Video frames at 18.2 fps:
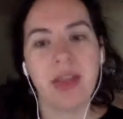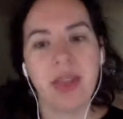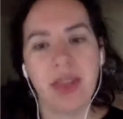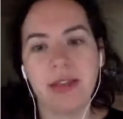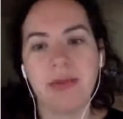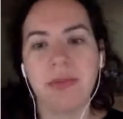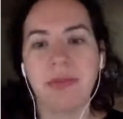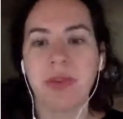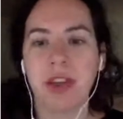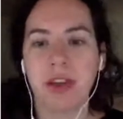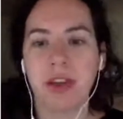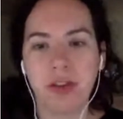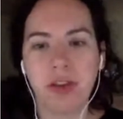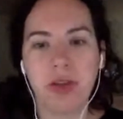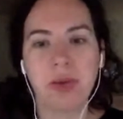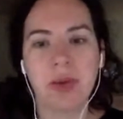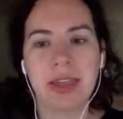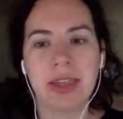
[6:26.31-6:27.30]
and then a
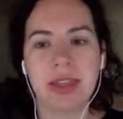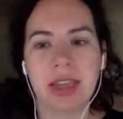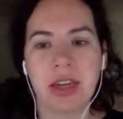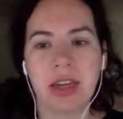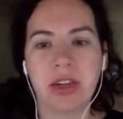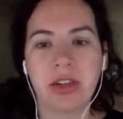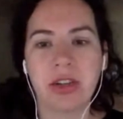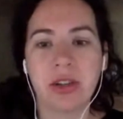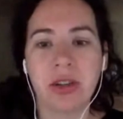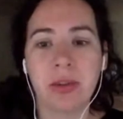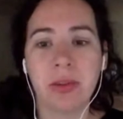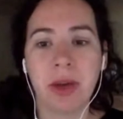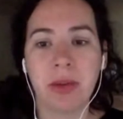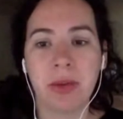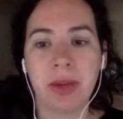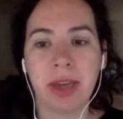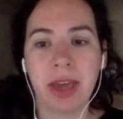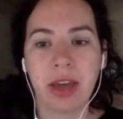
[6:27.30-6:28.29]
few weeks later, due to
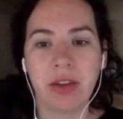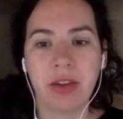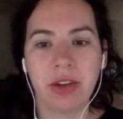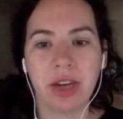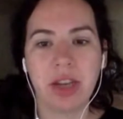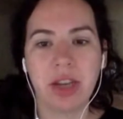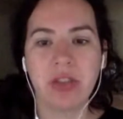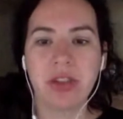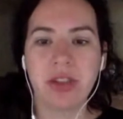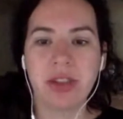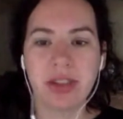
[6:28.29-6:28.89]
public outrage,